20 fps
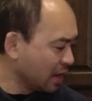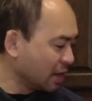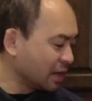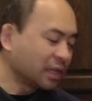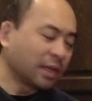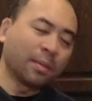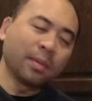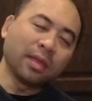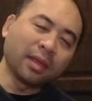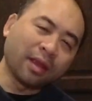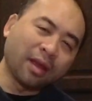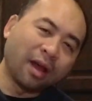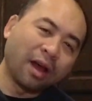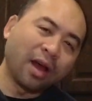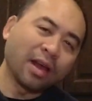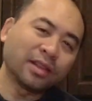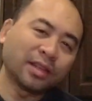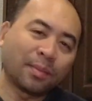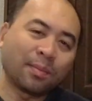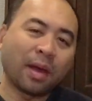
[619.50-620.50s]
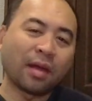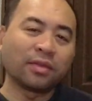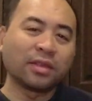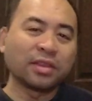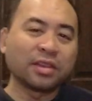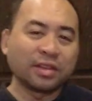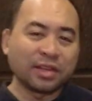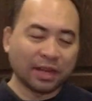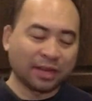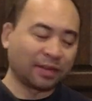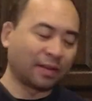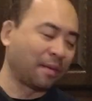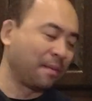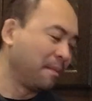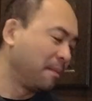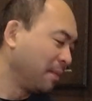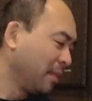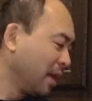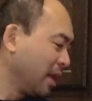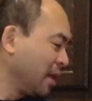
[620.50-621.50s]
Some of the cons about this system.
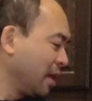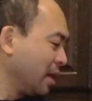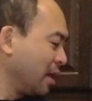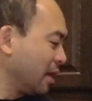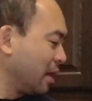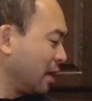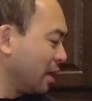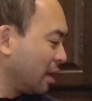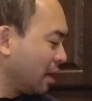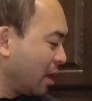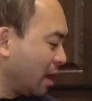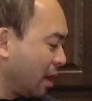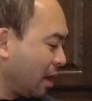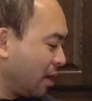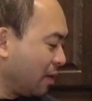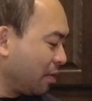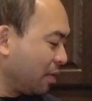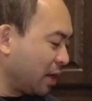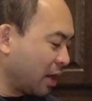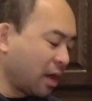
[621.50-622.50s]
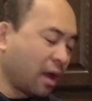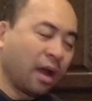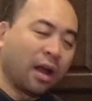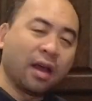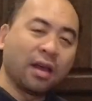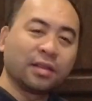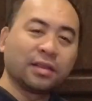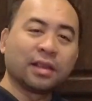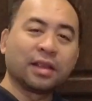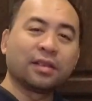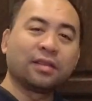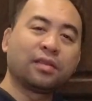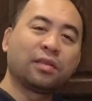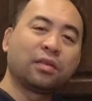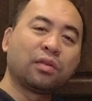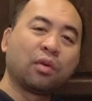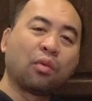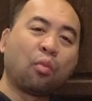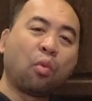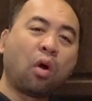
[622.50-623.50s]
The cons is
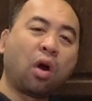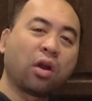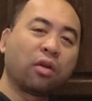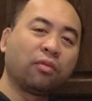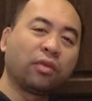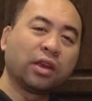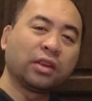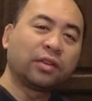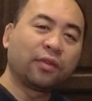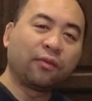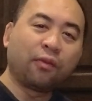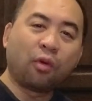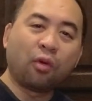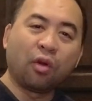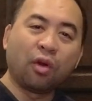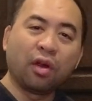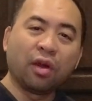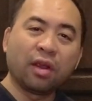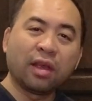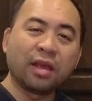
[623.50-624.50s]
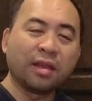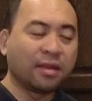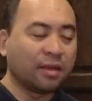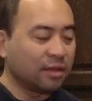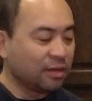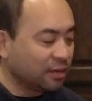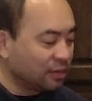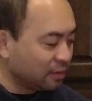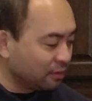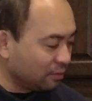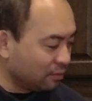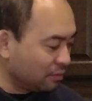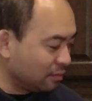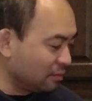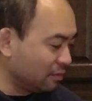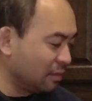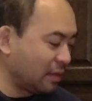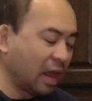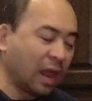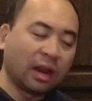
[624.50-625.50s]
the water reservoir is
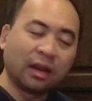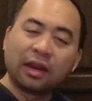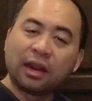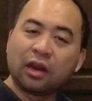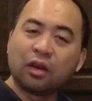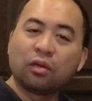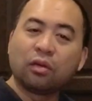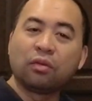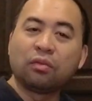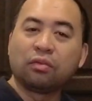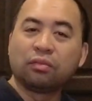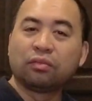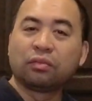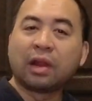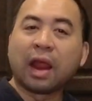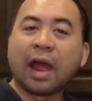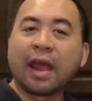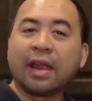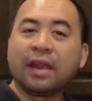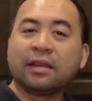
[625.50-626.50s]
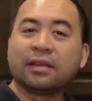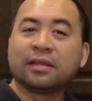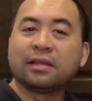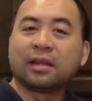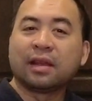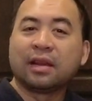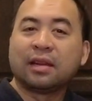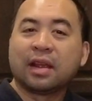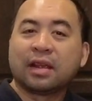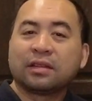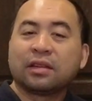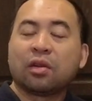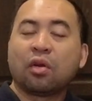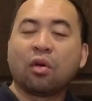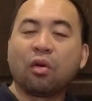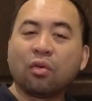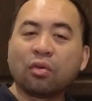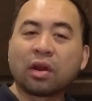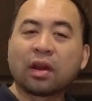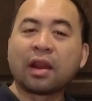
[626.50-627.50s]
a little light. It doesn't
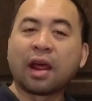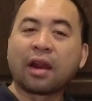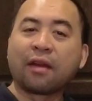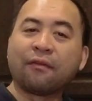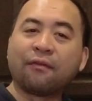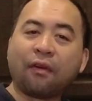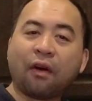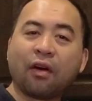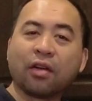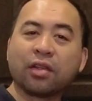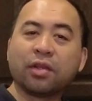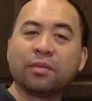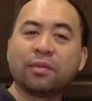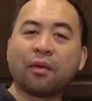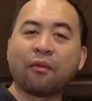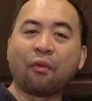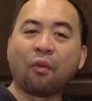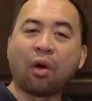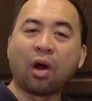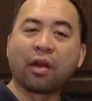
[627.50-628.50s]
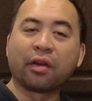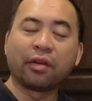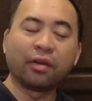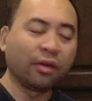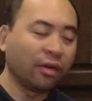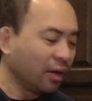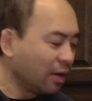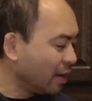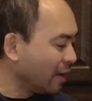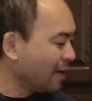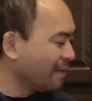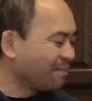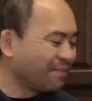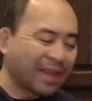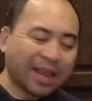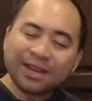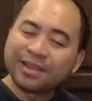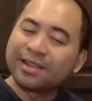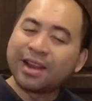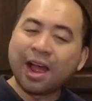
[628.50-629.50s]
hold a lot of volume of water.
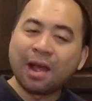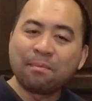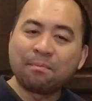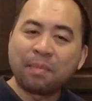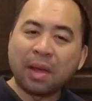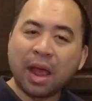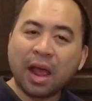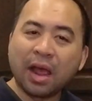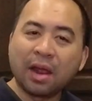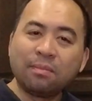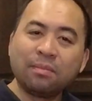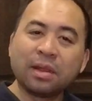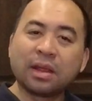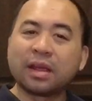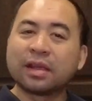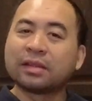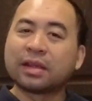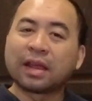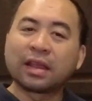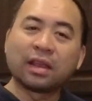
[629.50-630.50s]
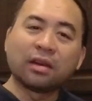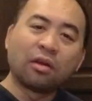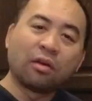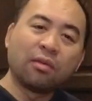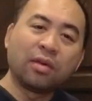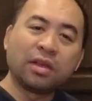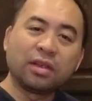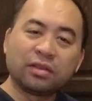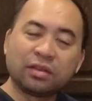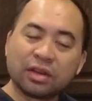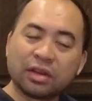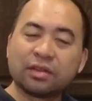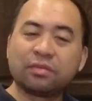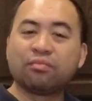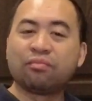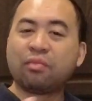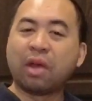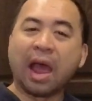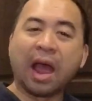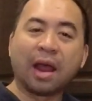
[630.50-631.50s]
It's not bad because I can always just
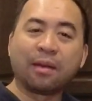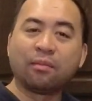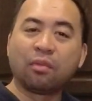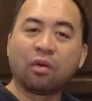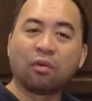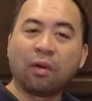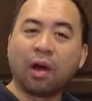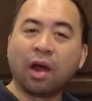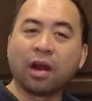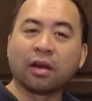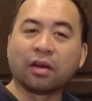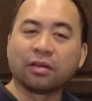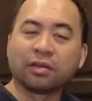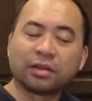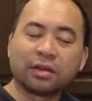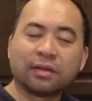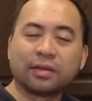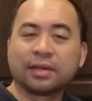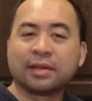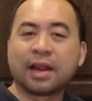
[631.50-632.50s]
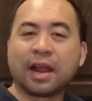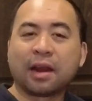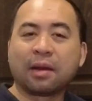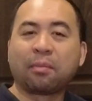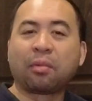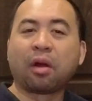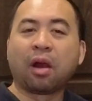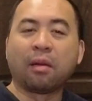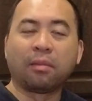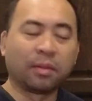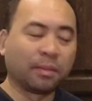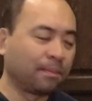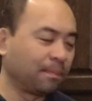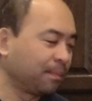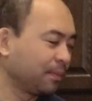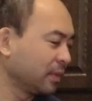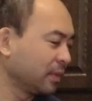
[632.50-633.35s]
add more water, so it's not a problem.